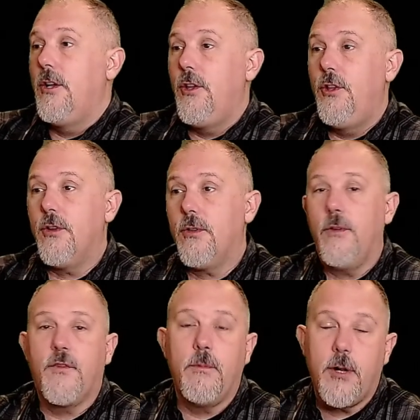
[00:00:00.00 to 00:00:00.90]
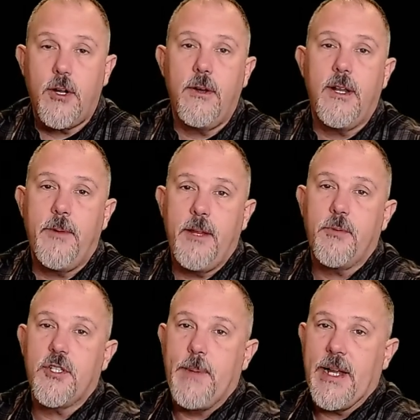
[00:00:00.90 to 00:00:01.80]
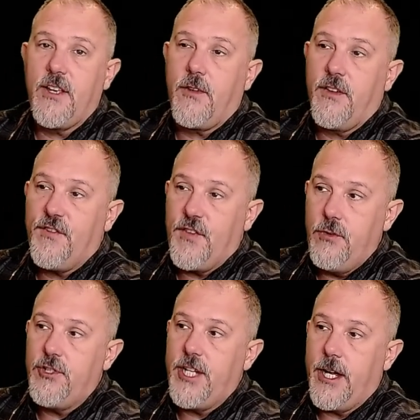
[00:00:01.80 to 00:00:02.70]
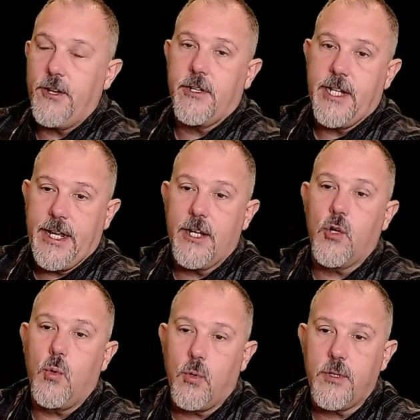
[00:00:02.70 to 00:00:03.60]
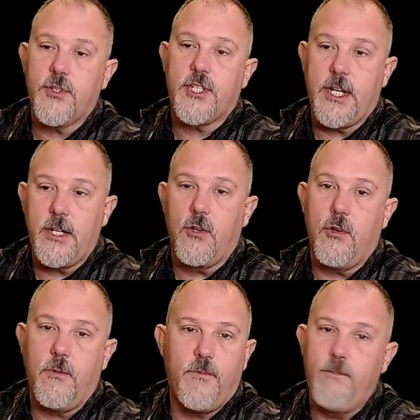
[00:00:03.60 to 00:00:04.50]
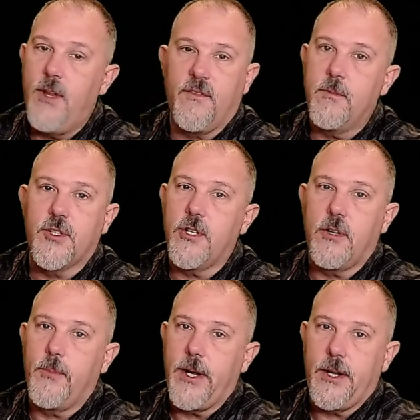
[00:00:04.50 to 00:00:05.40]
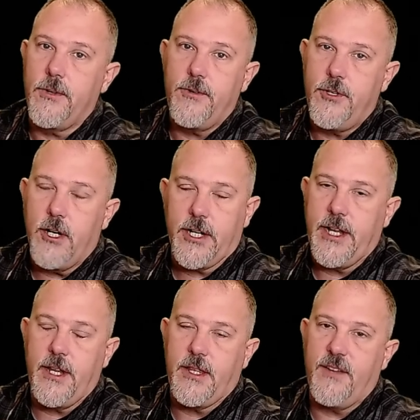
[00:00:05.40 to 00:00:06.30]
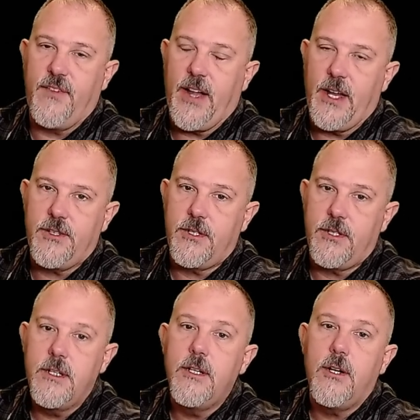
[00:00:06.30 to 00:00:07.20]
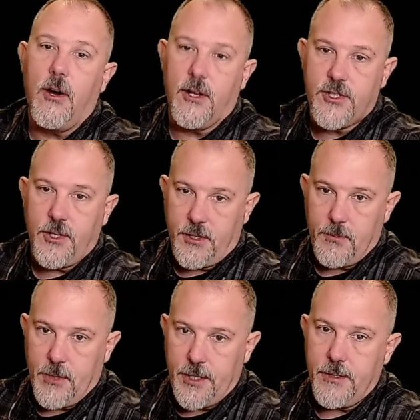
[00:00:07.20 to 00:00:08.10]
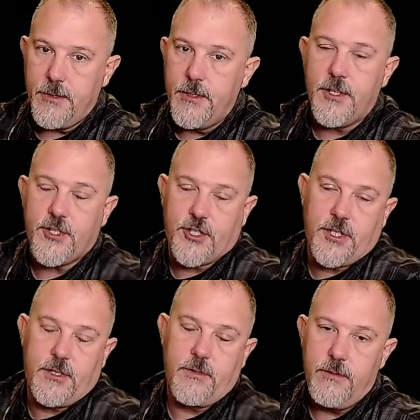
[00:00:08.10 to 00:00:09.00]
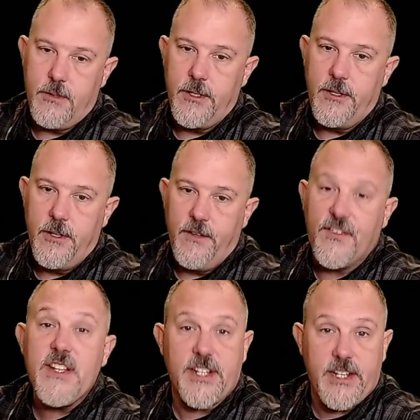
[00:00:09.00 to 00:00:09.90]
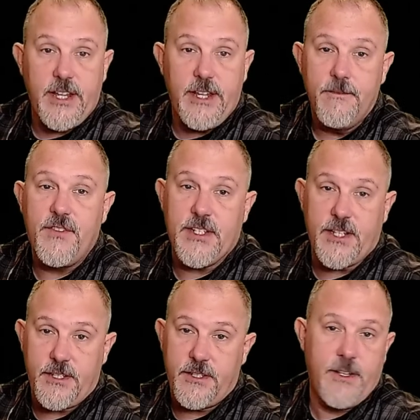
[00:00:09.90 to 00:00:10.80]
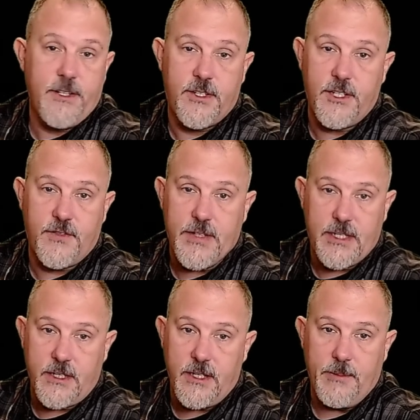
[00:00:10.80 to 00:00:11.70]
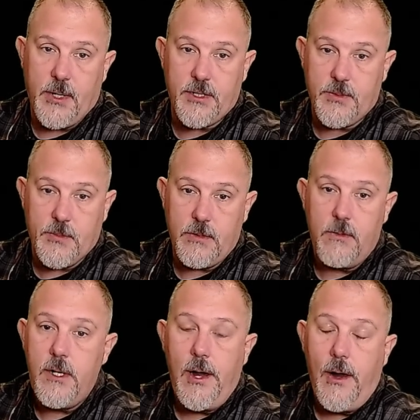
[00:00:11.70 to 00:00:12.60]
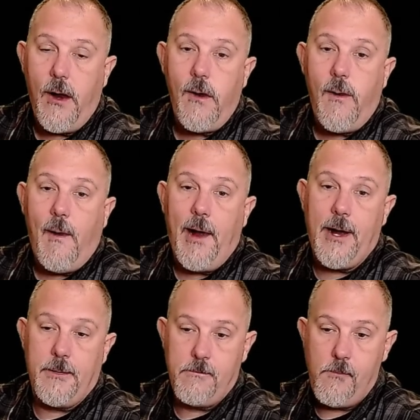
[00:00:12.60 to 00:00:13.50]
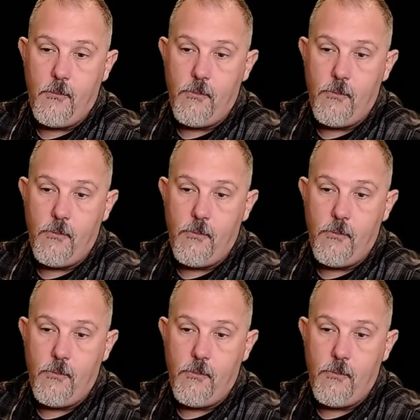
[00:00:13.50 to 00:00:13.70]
You're, from a current limiting perspective on a fuse, yeah, you're going to get a quarter cycle, not from a circuit breaker. You're not going to get that fast on a circuit breaker. It's just physically. Physics. It's just physically impossible. Um,